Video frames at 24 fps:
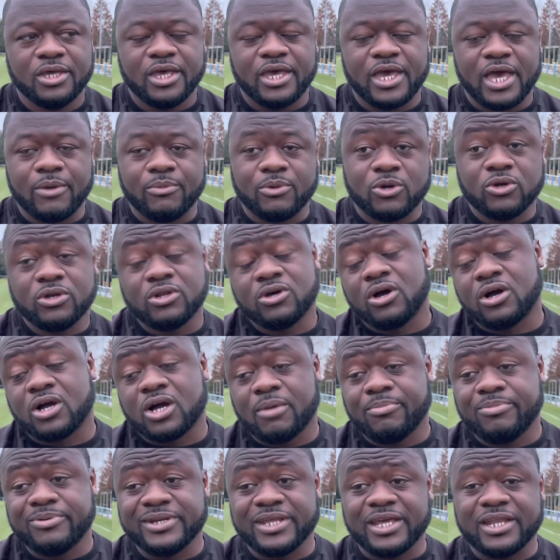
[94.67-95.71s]
And we could have got a
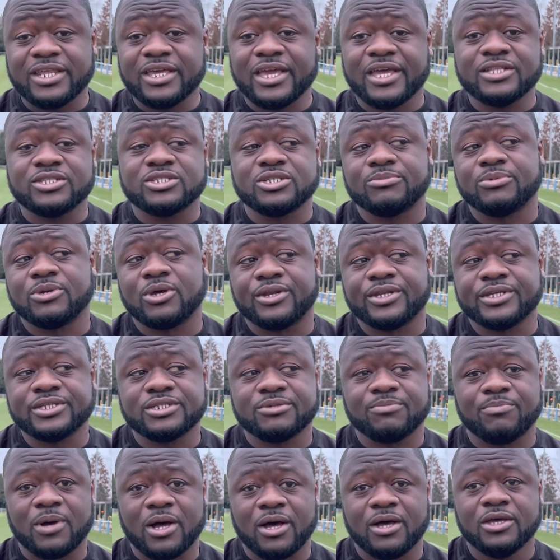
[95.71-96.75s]
couple near the end, to be
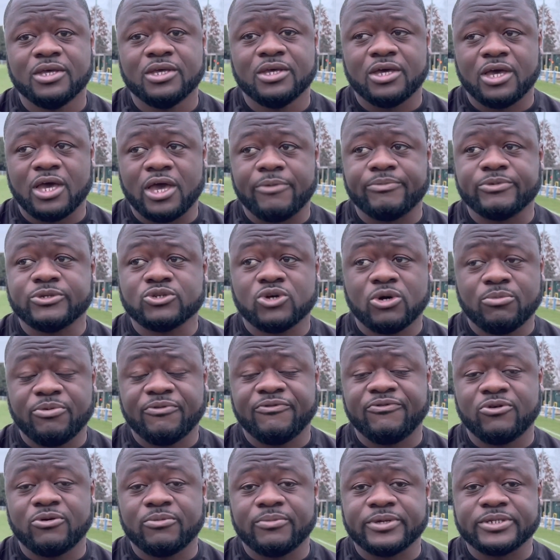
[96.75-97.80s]
honest. But um, it's a good
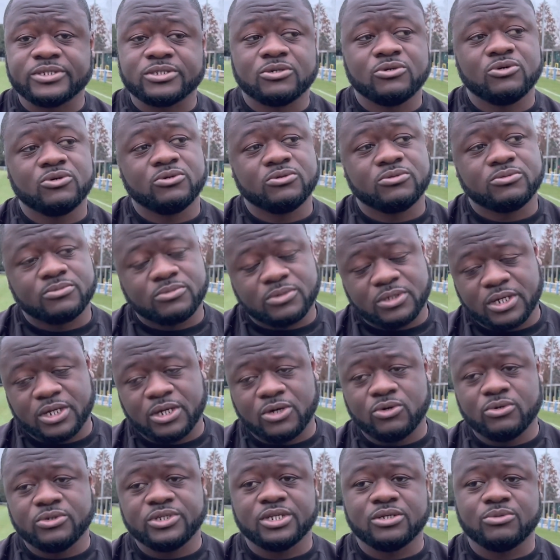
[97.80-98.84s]
performance. All
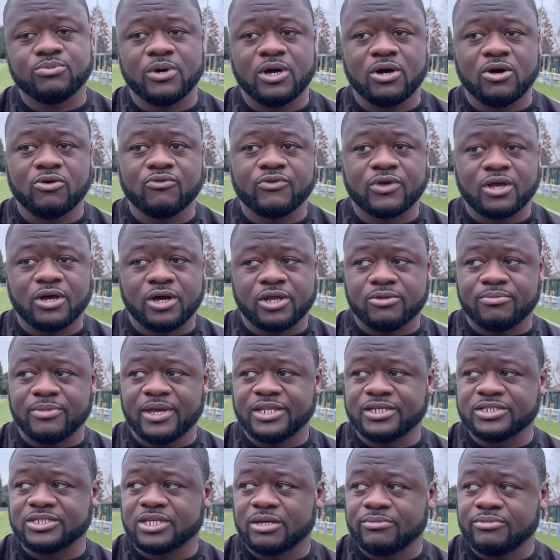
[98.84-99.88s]
all did well. Ricardo made
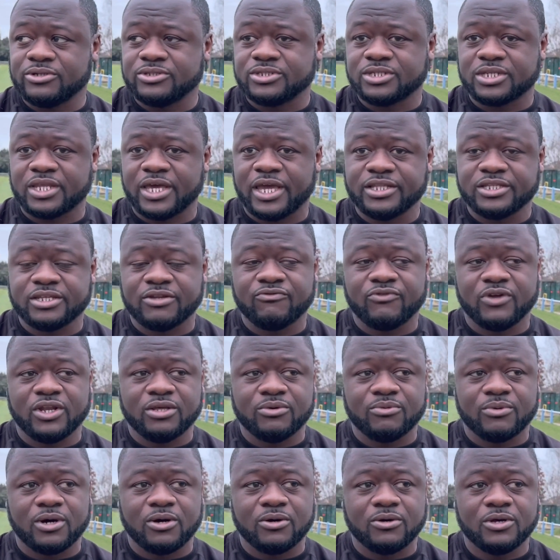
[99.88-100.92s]
his debut today, did really
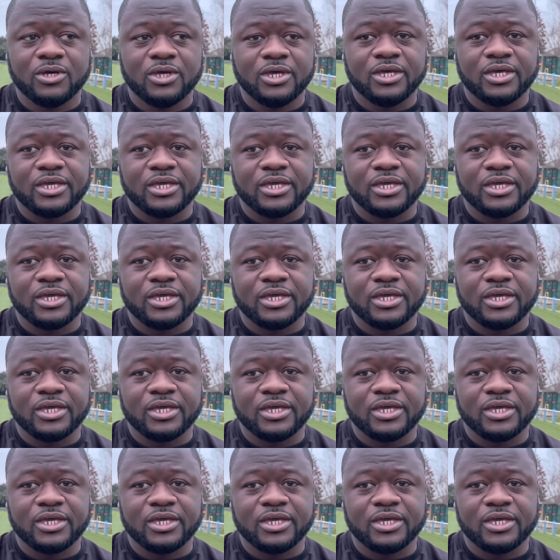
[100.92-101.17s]
well.